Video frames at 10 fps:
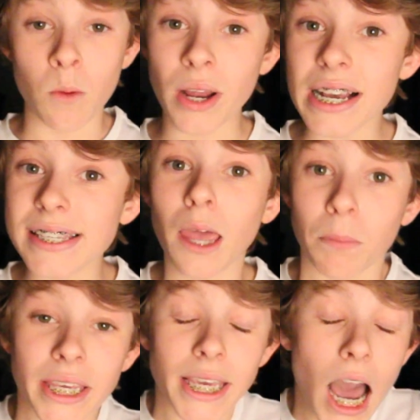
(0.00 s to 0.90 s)
And when I
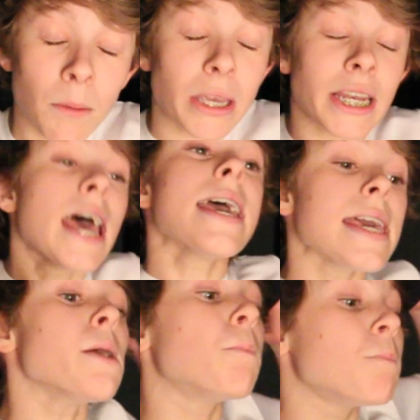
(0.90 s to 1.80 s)
say pee, I mean
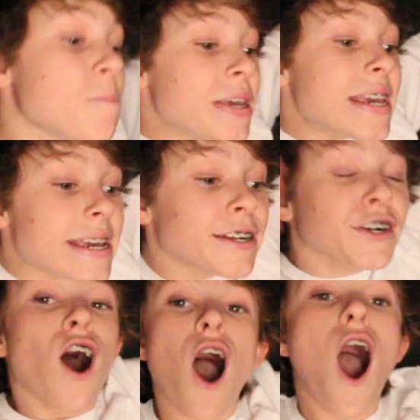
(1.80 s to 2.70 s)
he peed